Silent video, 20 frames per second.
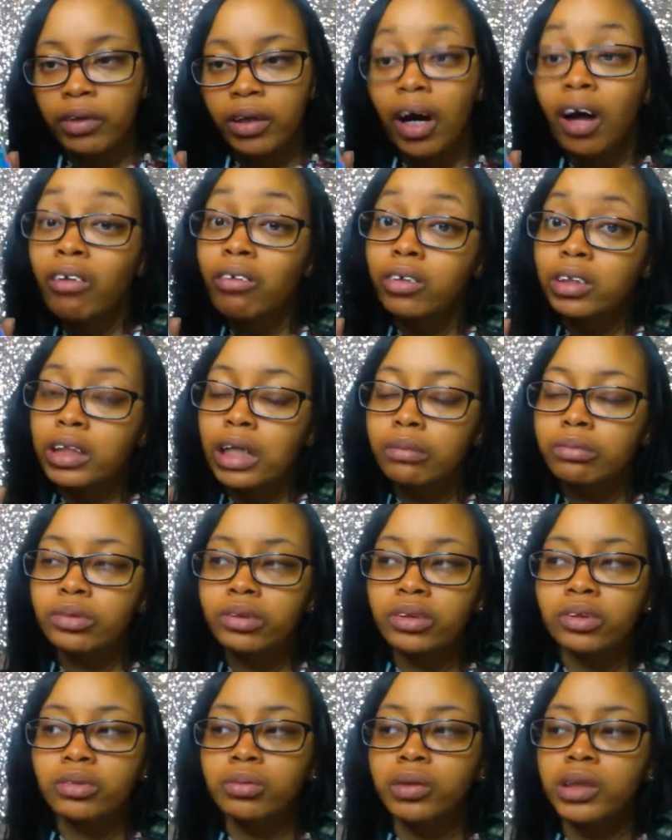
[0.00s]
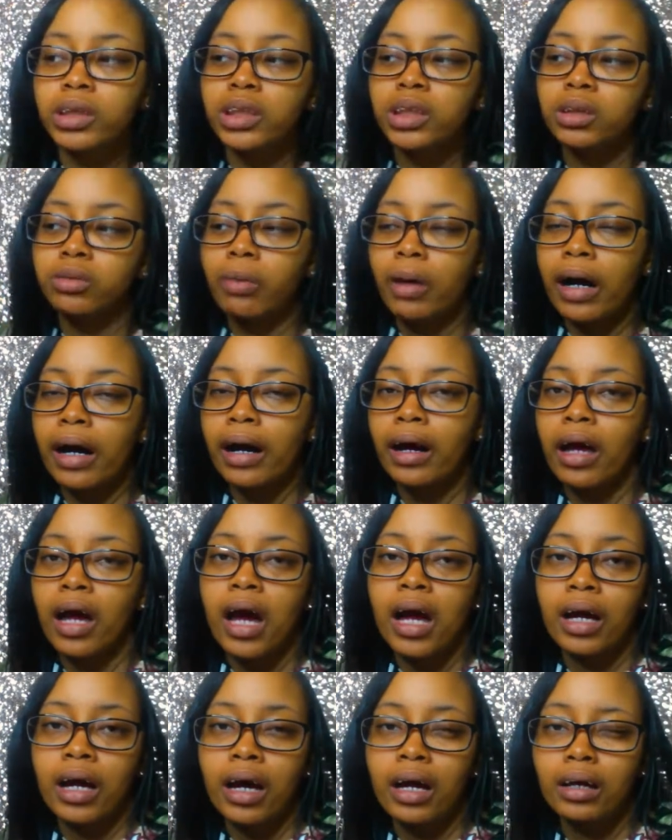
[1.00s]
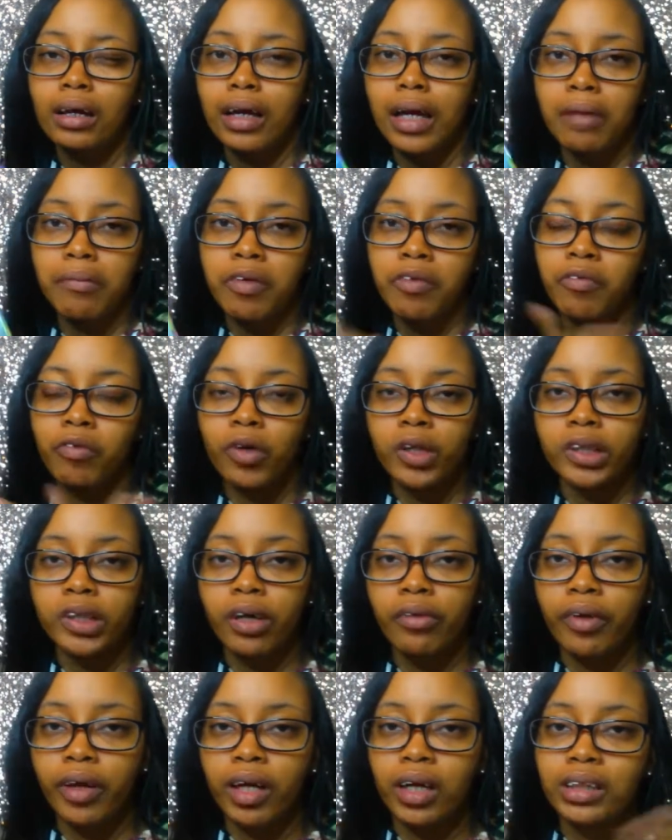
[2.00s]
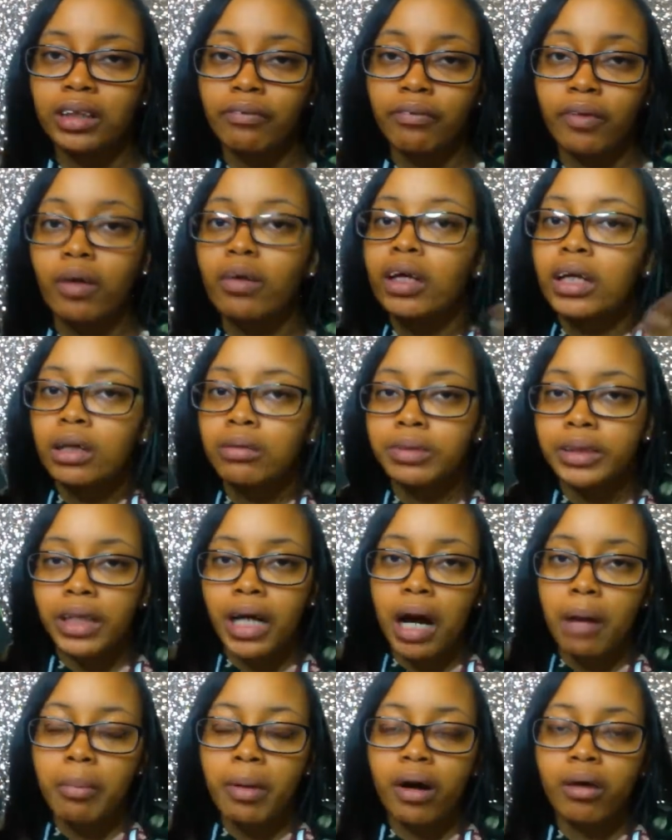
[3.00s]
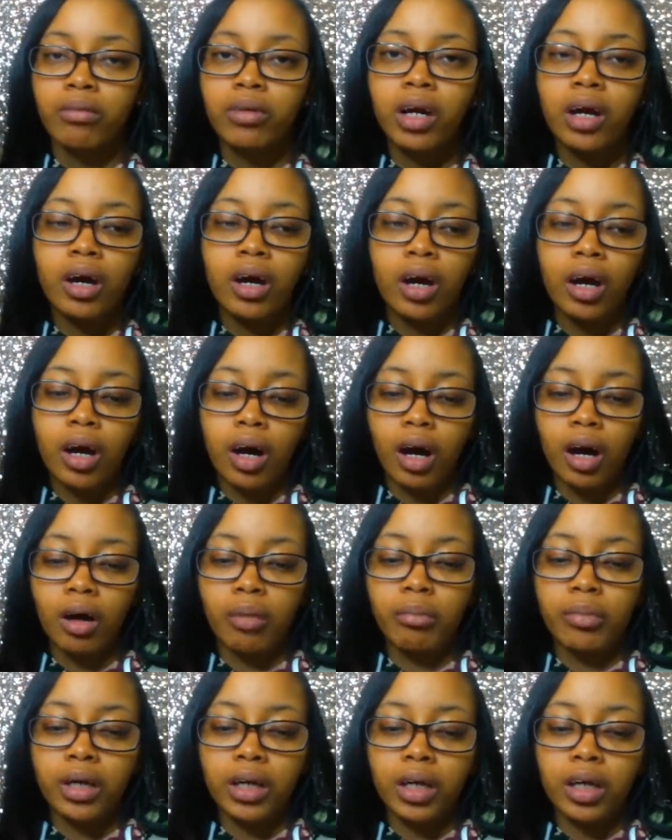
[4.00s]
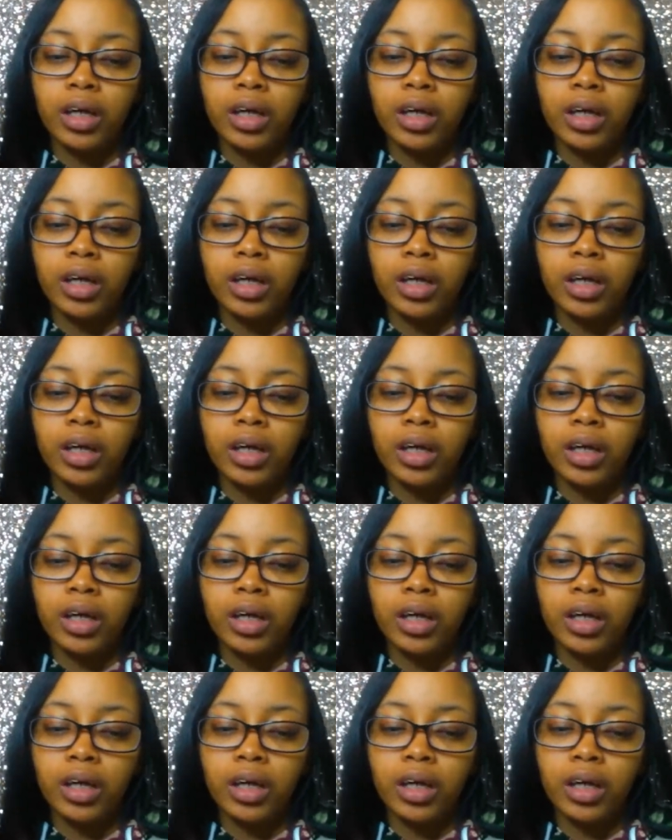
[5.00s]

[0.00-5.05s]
the other chapters, which is why I kind of gave it a four-star rating, because I felt like it was a cop-out. Um,